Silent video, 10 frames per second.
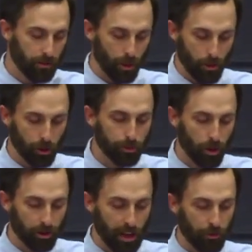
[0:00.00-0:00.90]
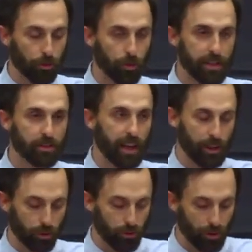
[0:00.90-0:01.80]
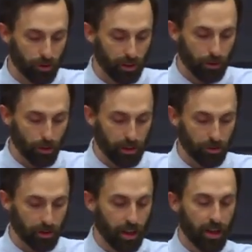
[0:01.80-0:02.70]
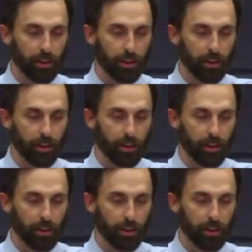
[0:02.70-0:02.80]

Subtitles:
for the most part, to have three cycles for their celebration.